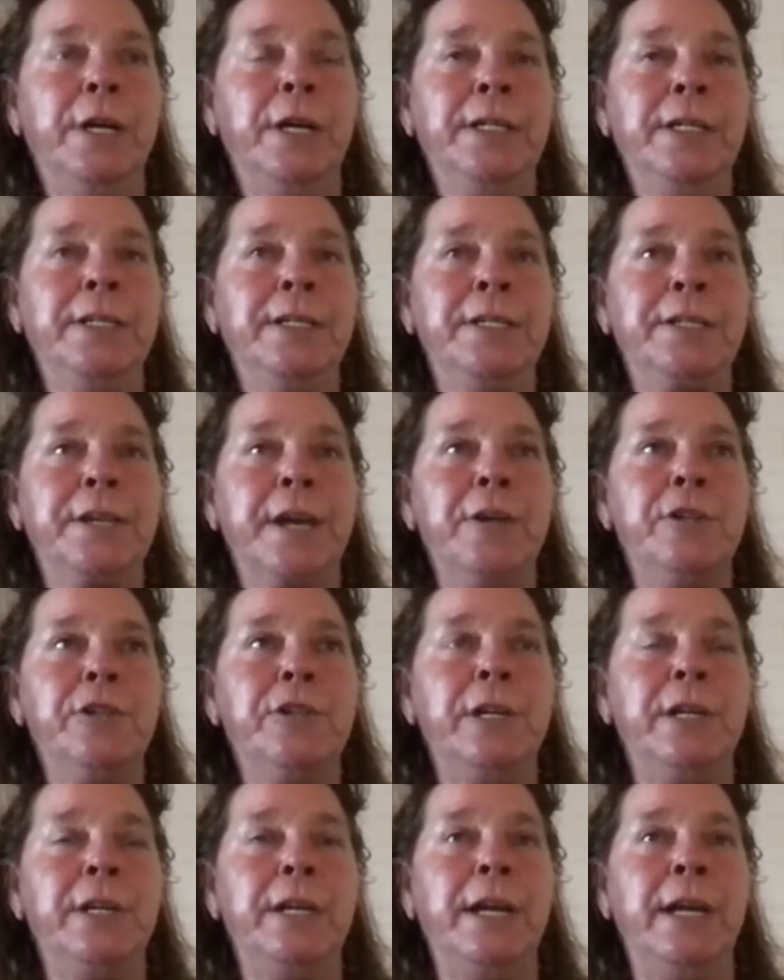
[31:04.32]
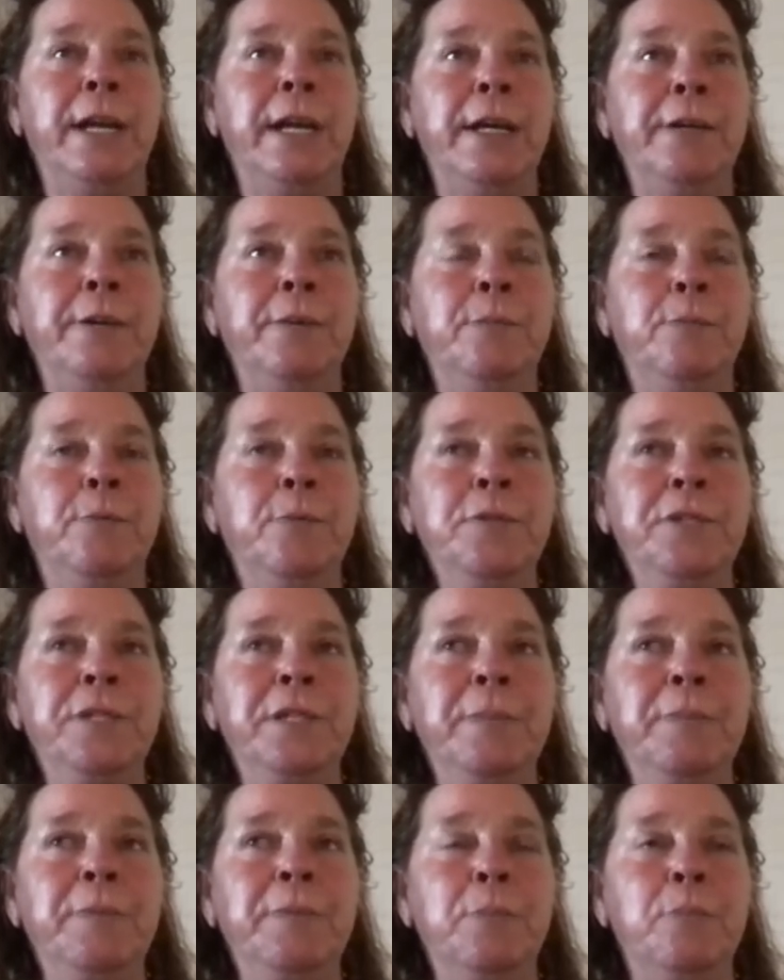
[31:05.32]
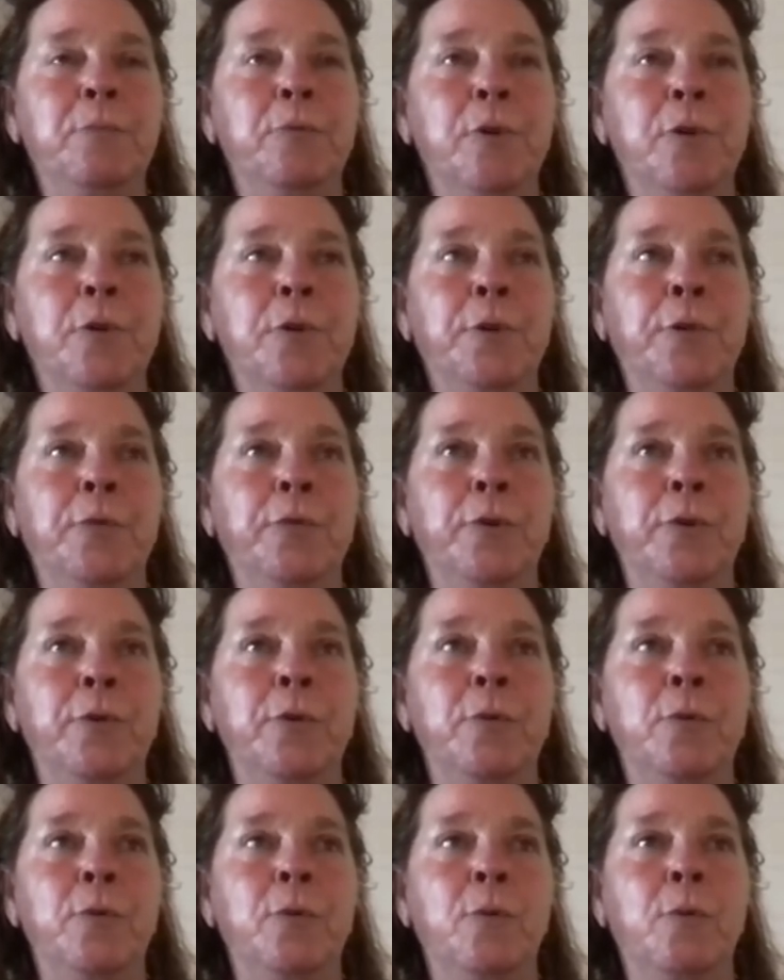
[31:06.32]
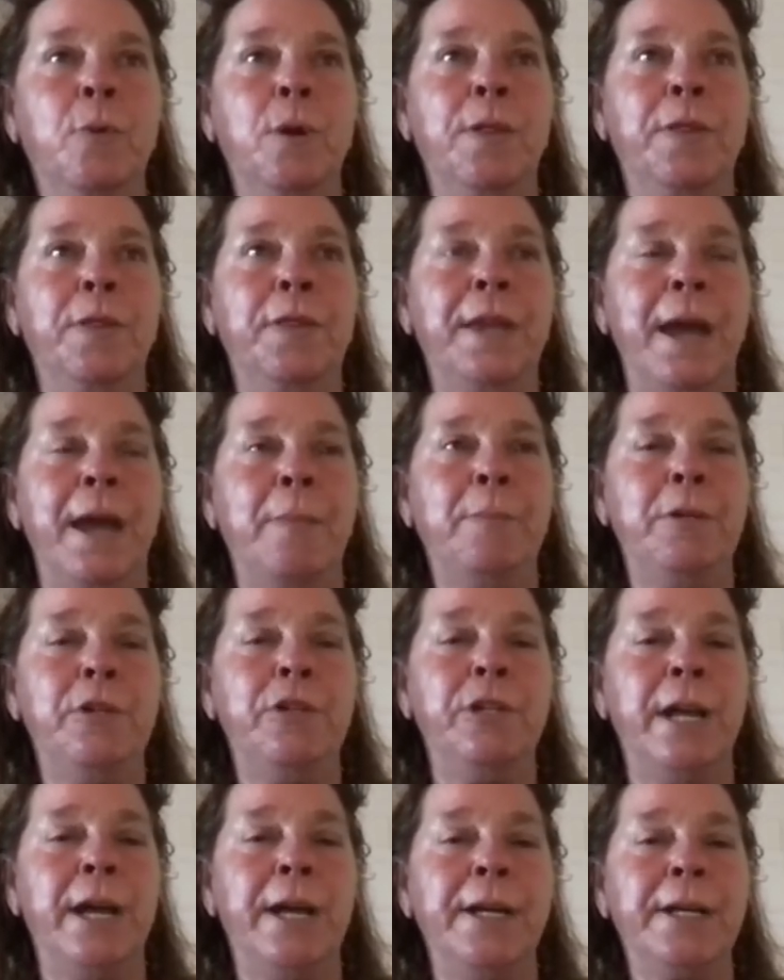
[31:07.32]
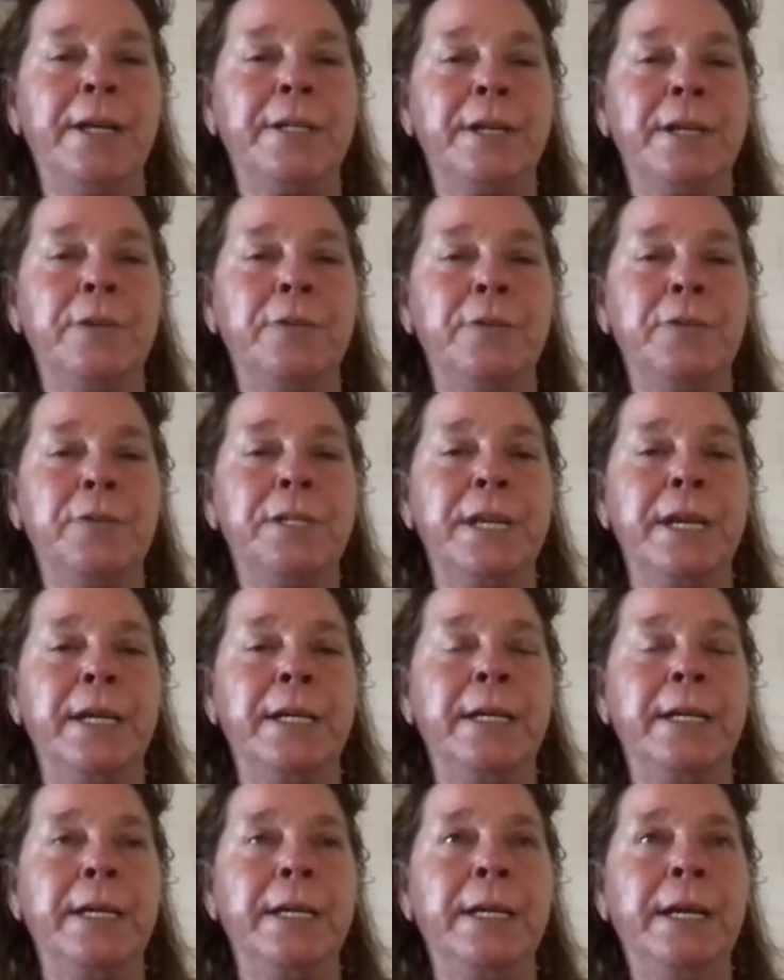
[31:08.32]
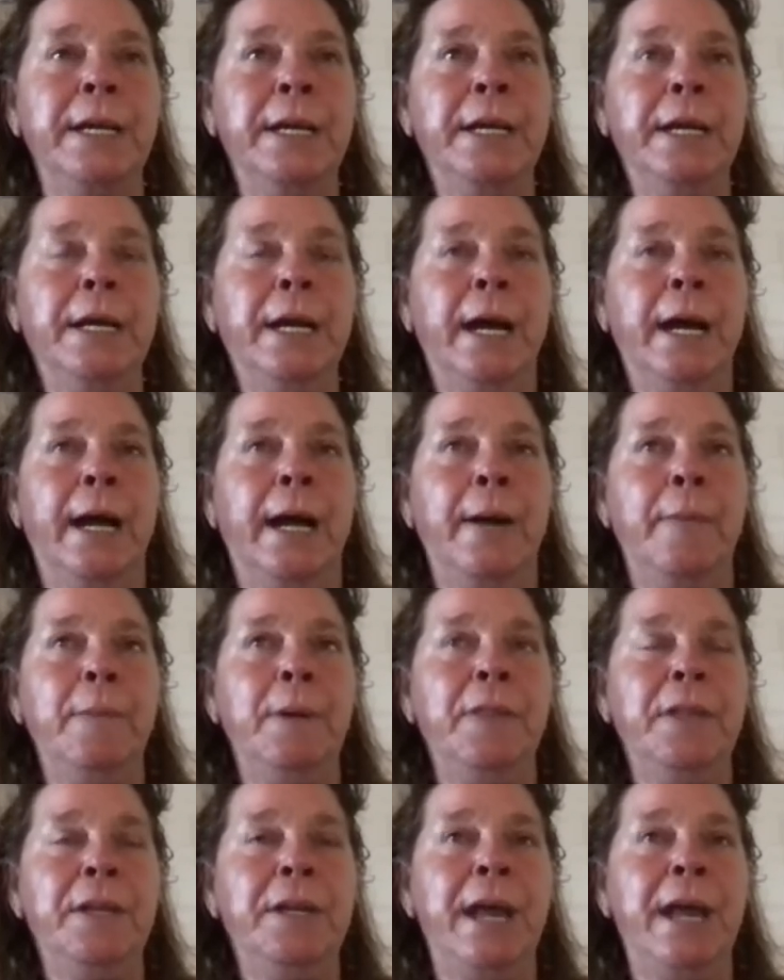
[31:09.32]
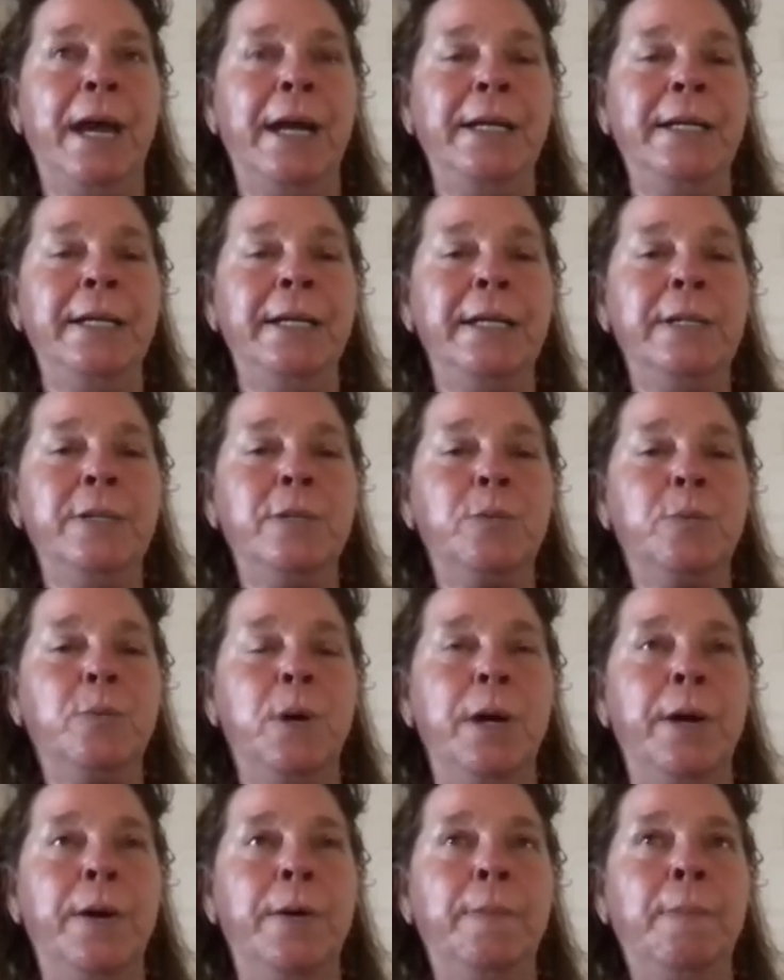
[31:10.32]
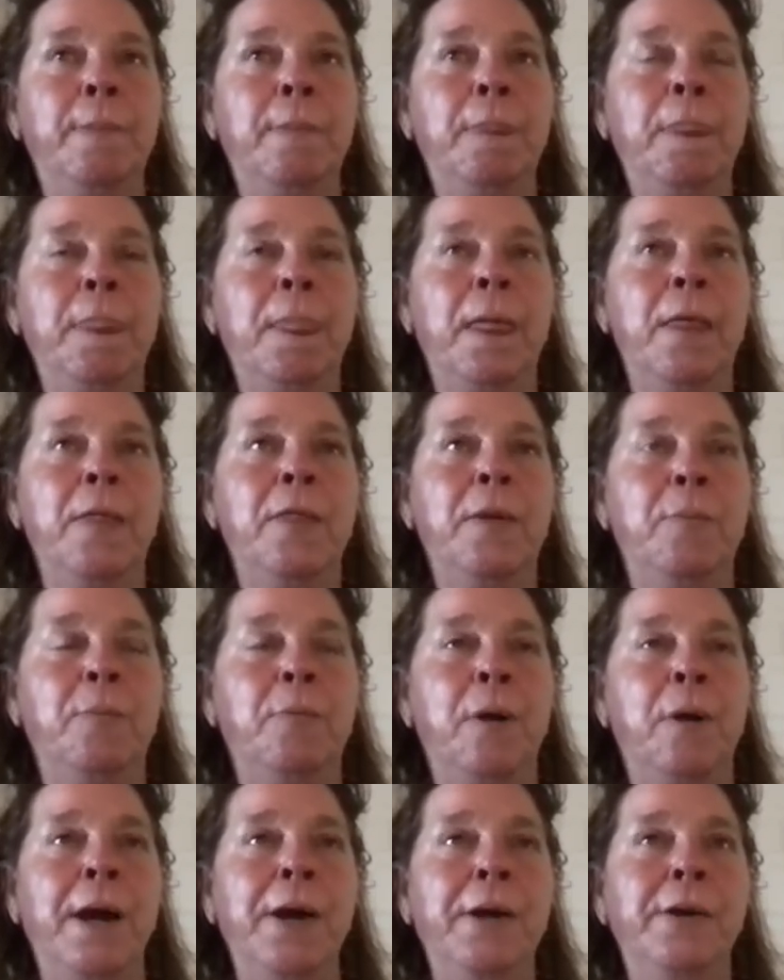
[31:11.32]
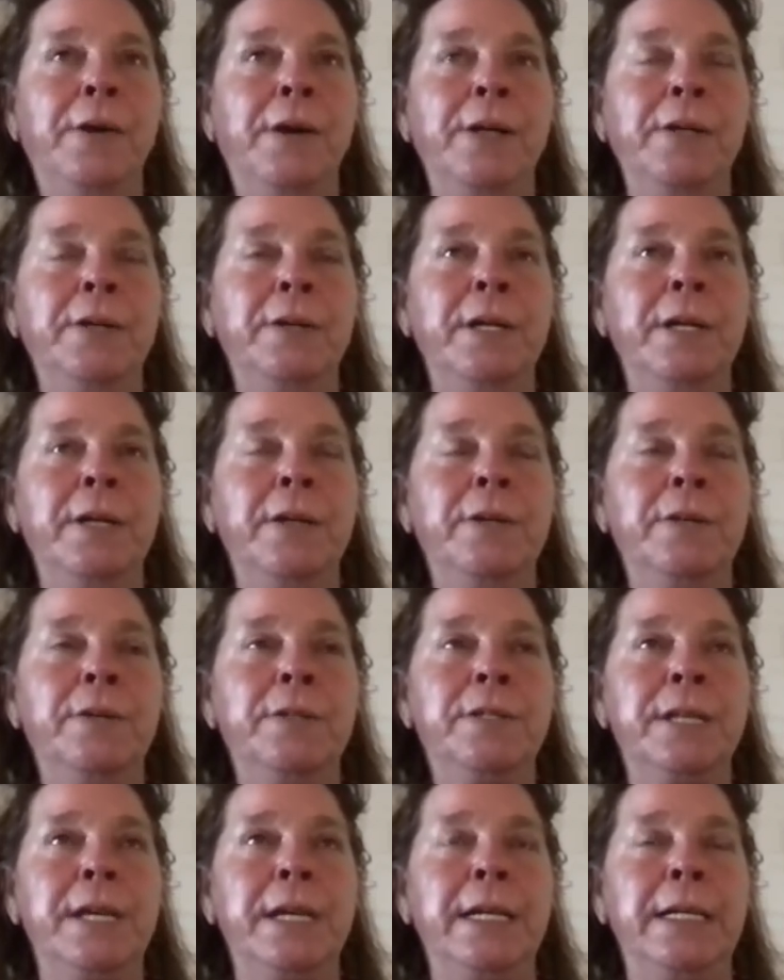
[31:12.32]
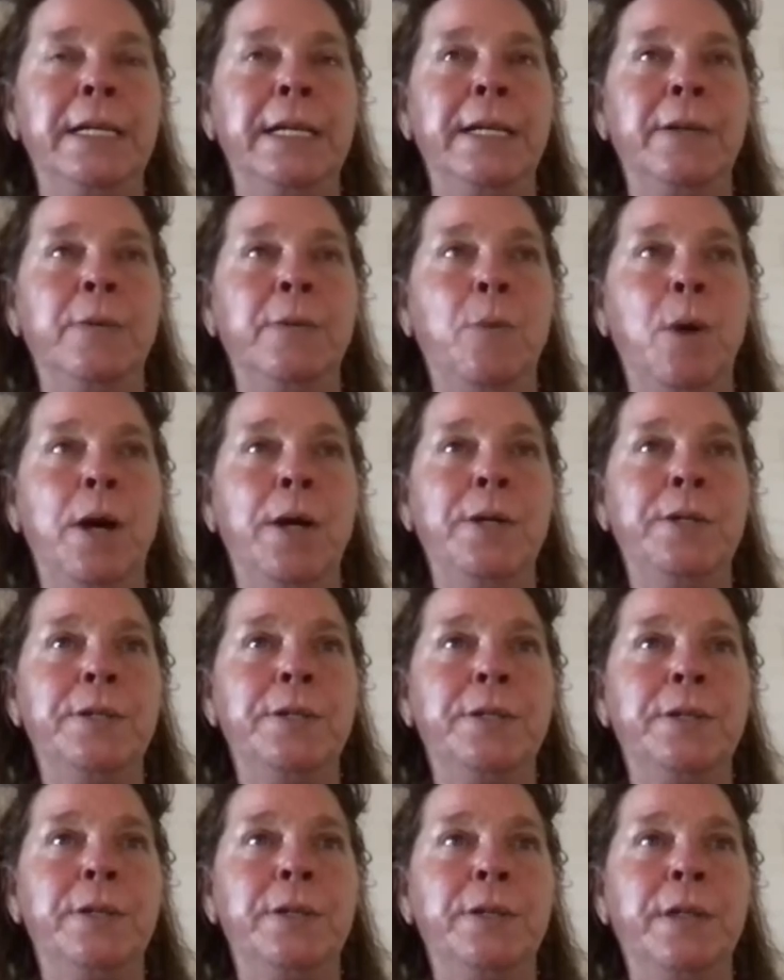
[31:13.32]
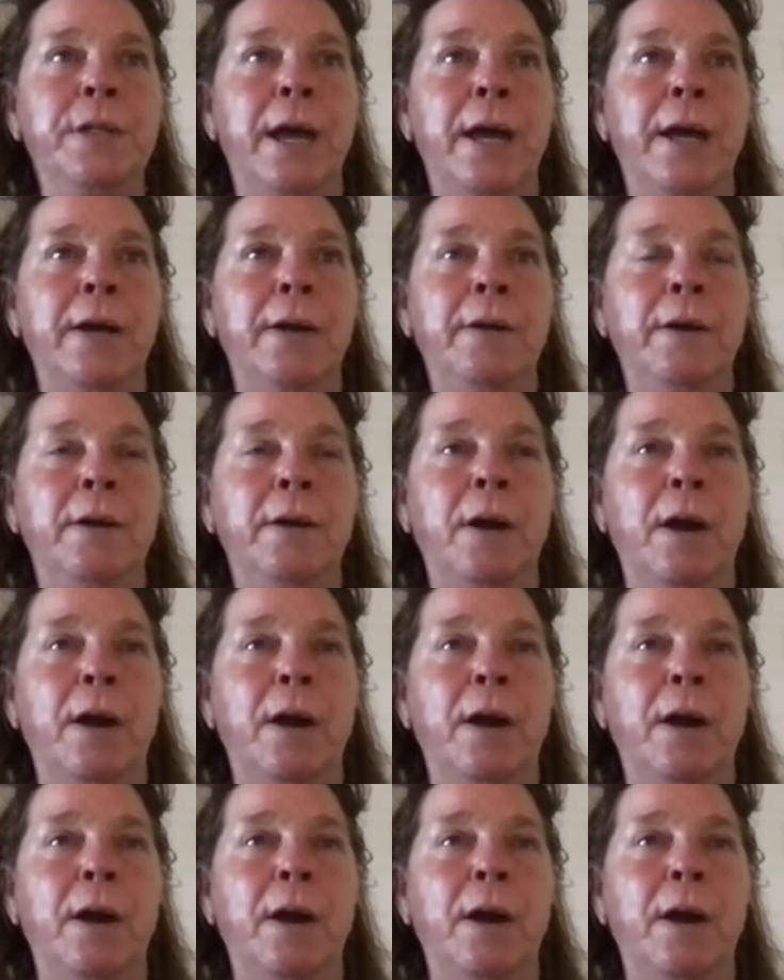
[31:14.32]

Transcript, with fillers: discussion. And Bruce Lipton broke through with the epigenetics understanding um, in the 90s, where the prior understanding was that